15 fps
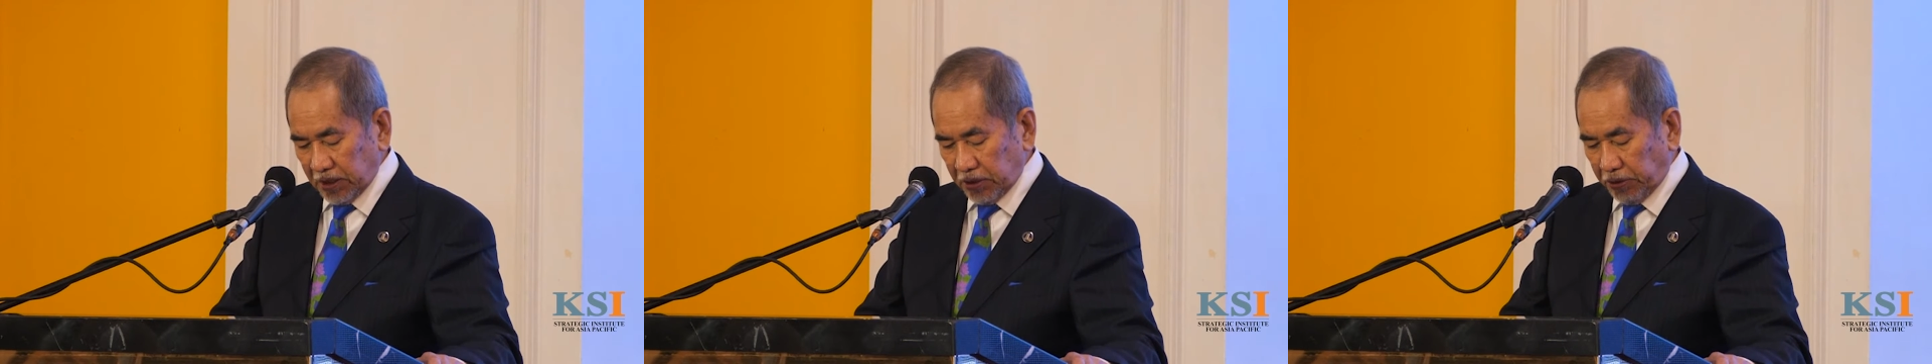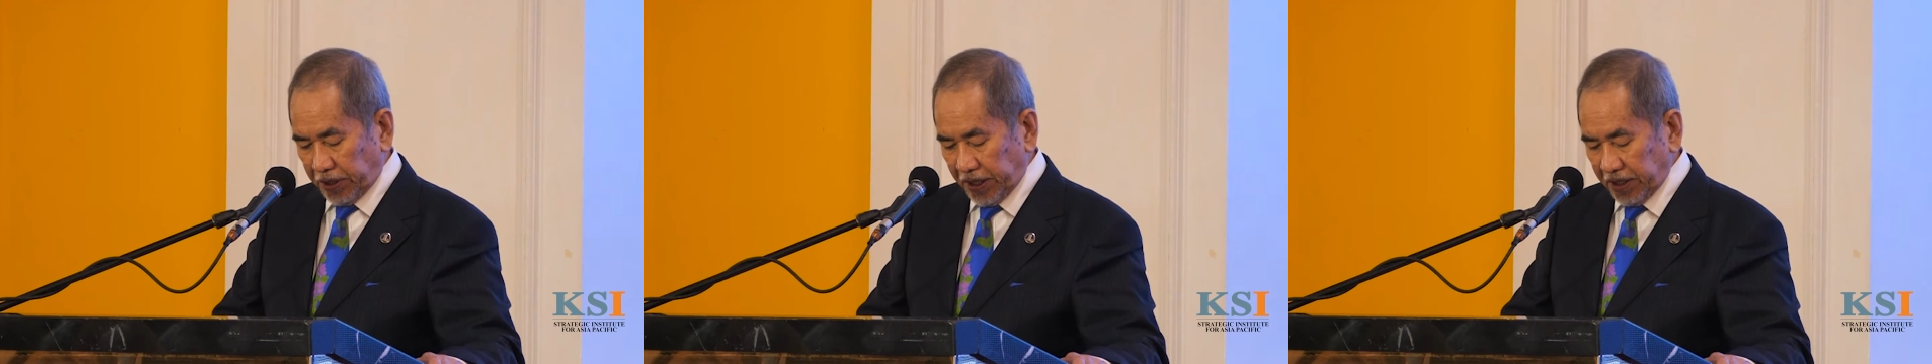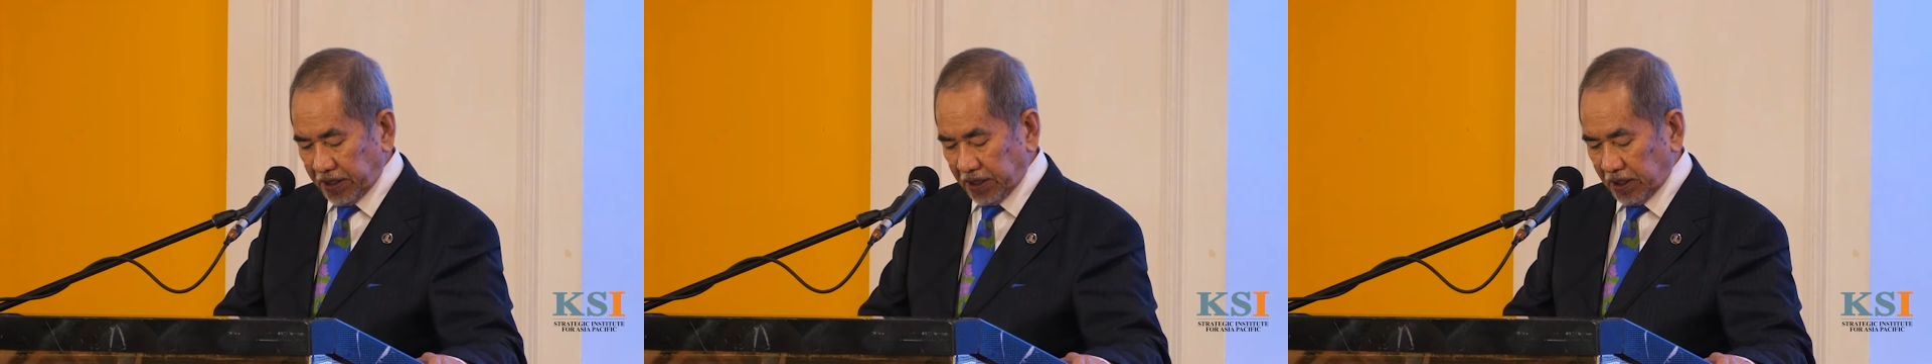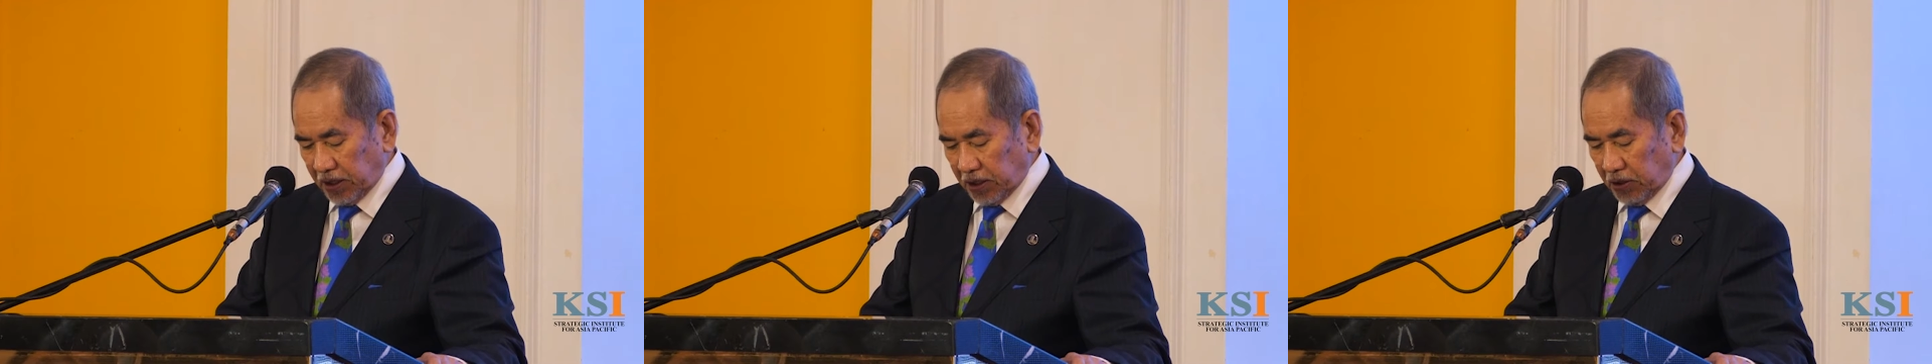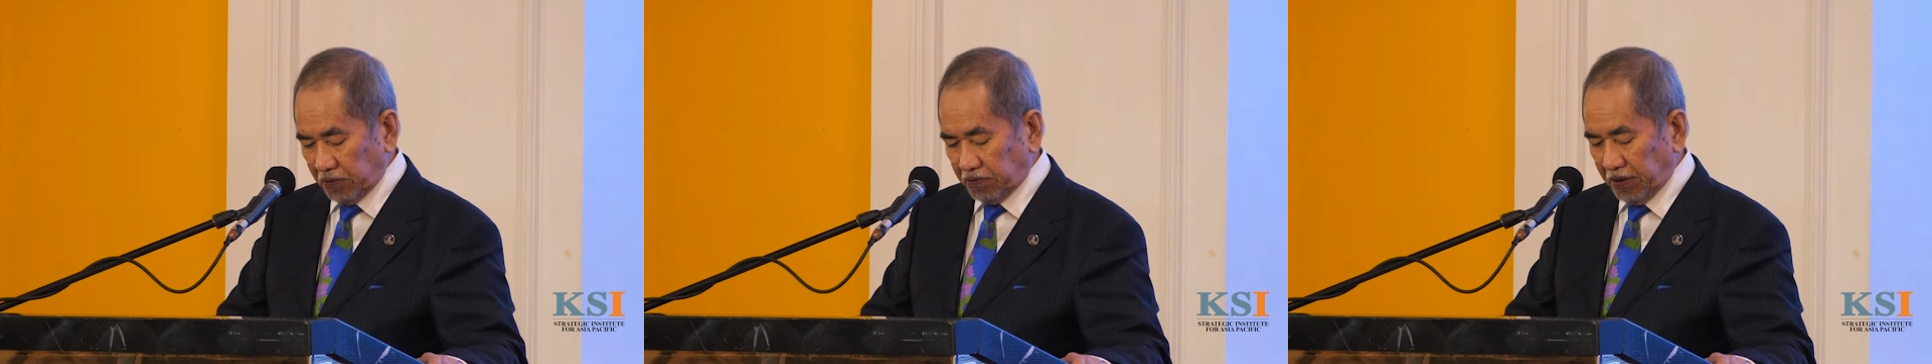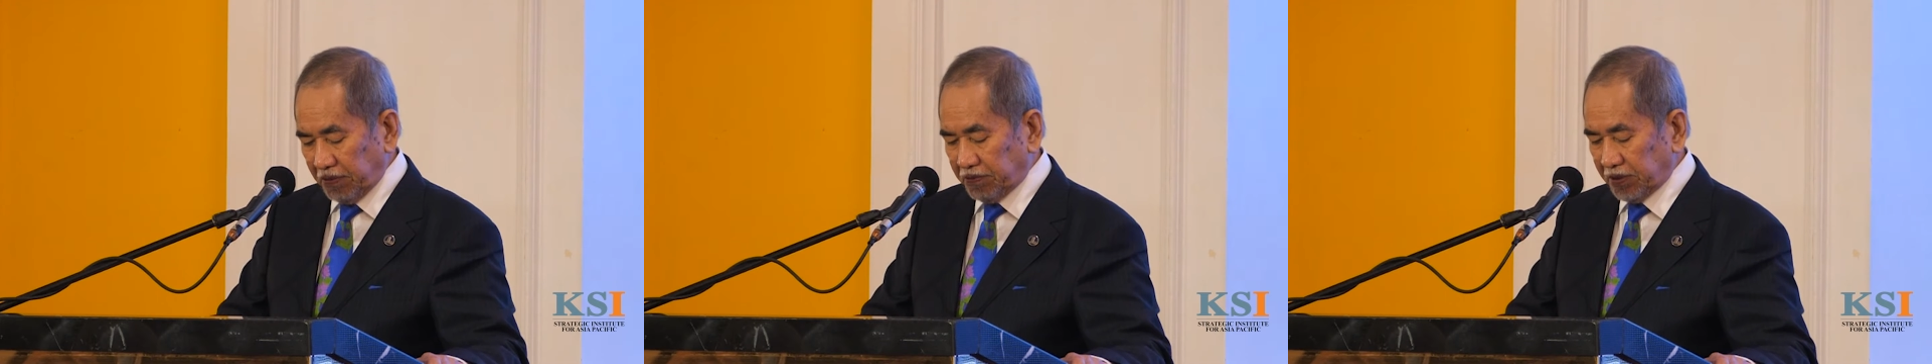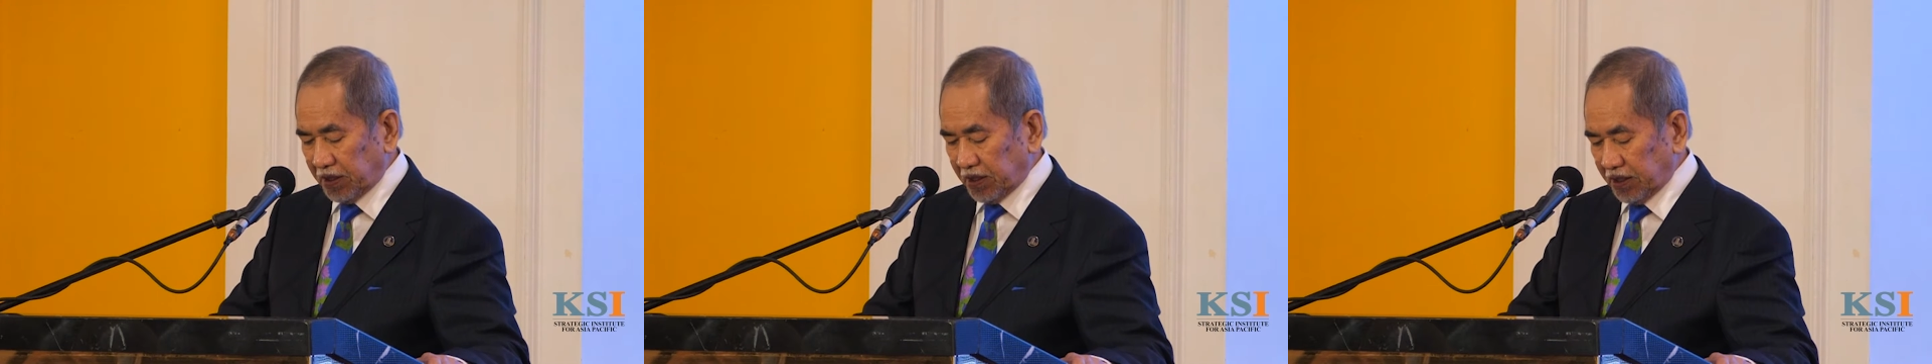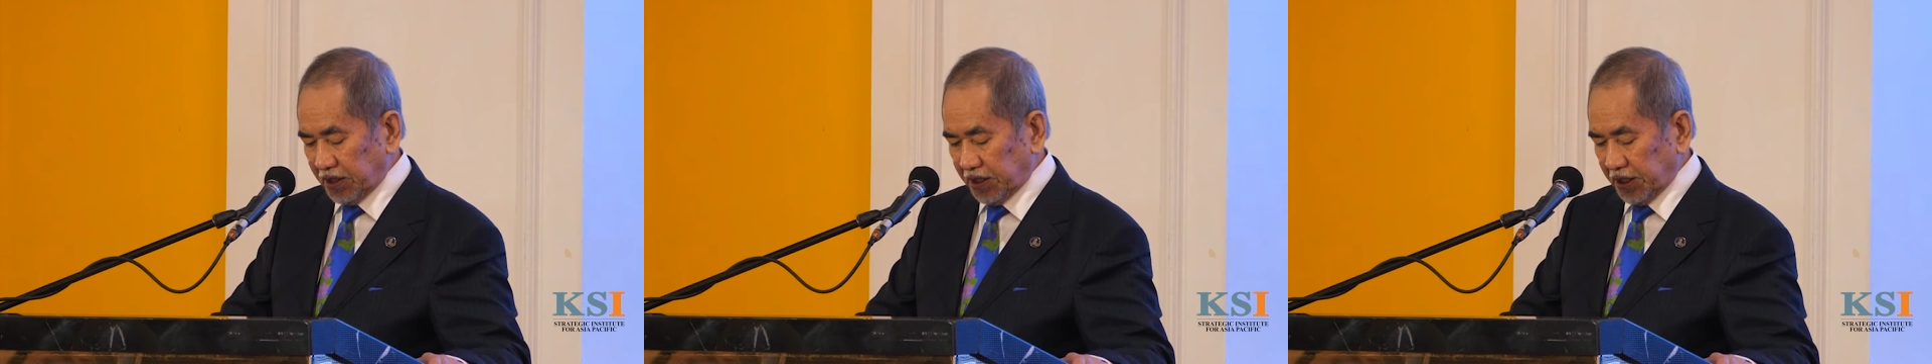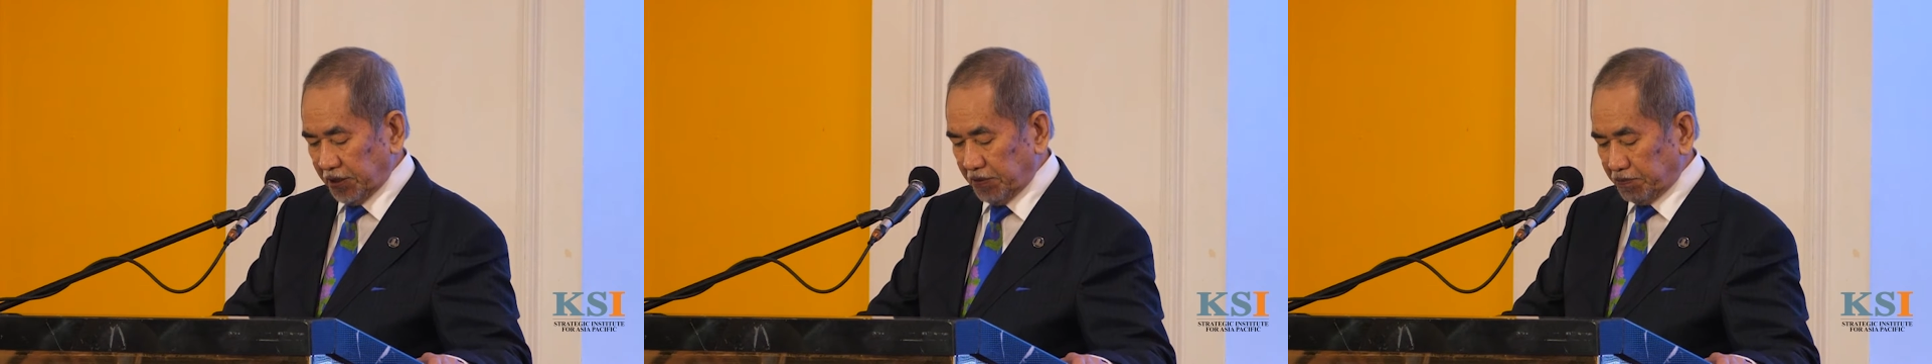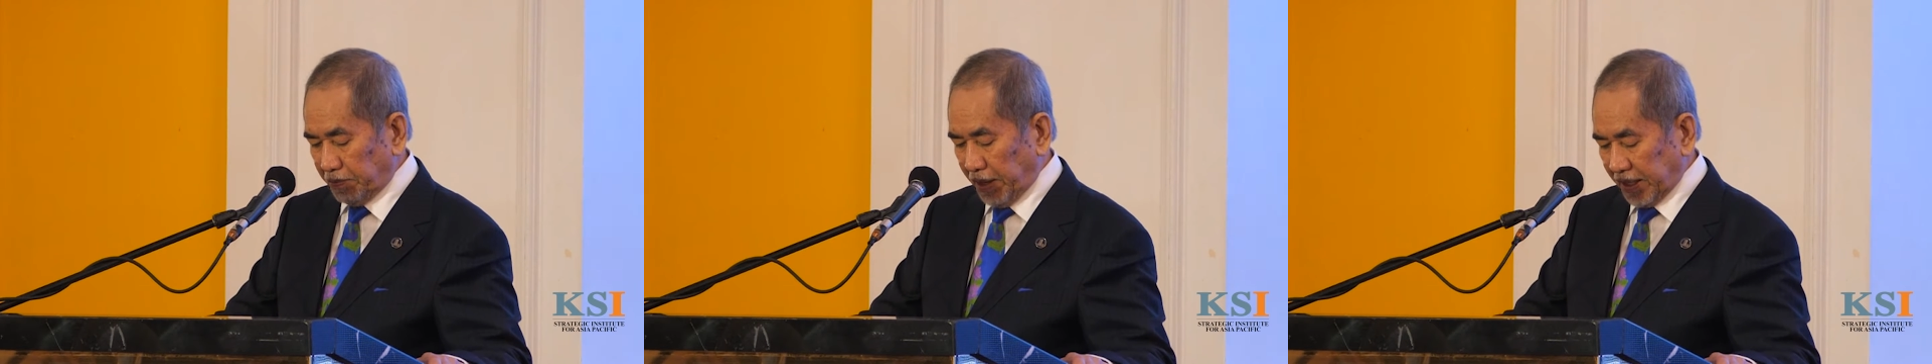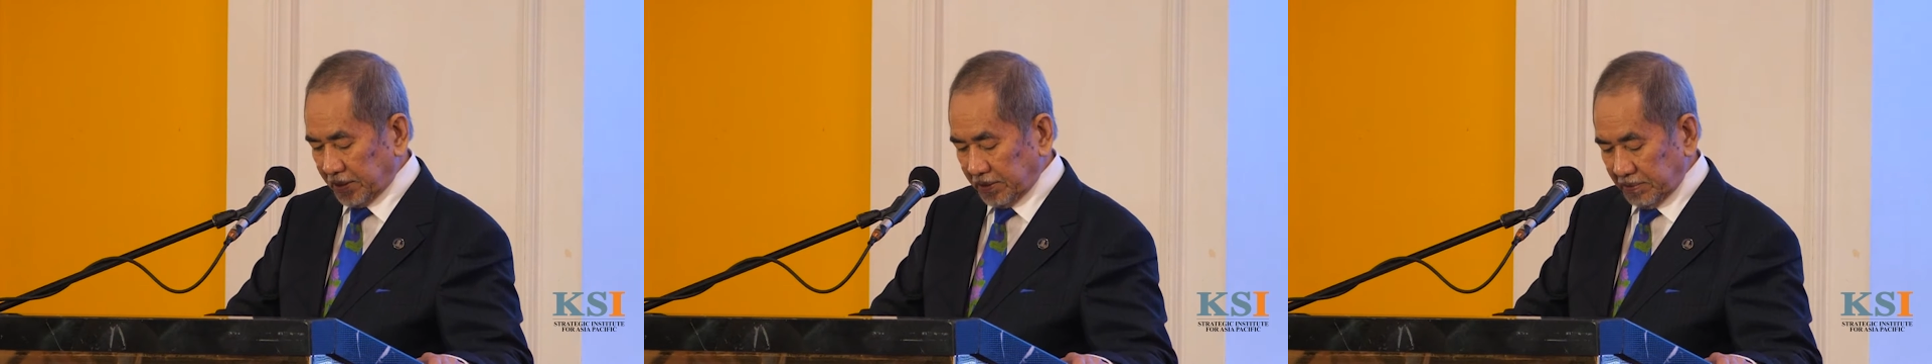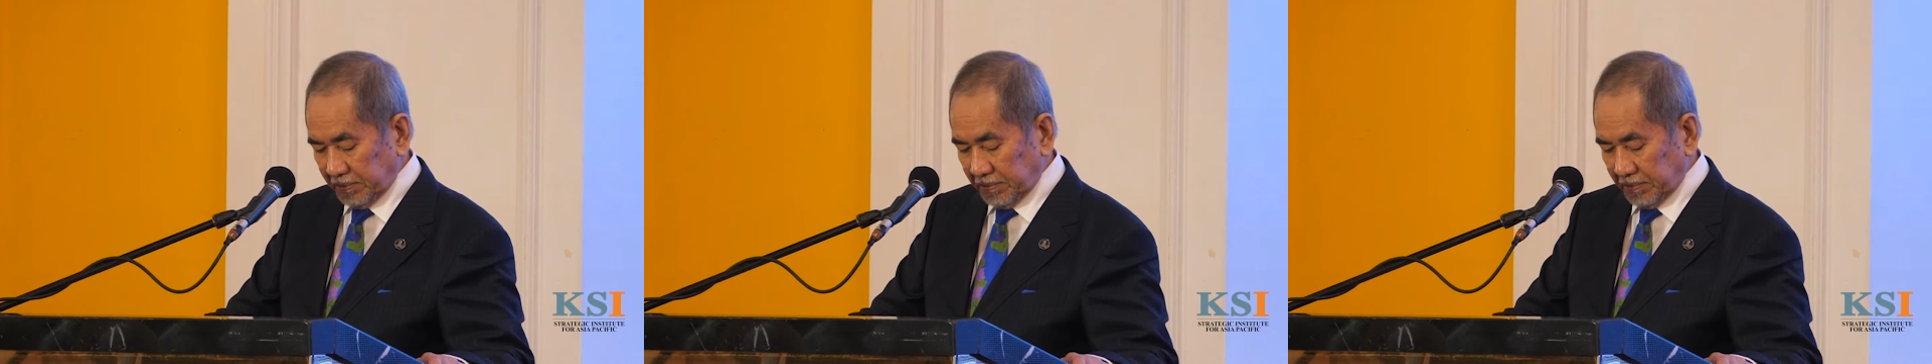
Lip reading: together to buffer the impact.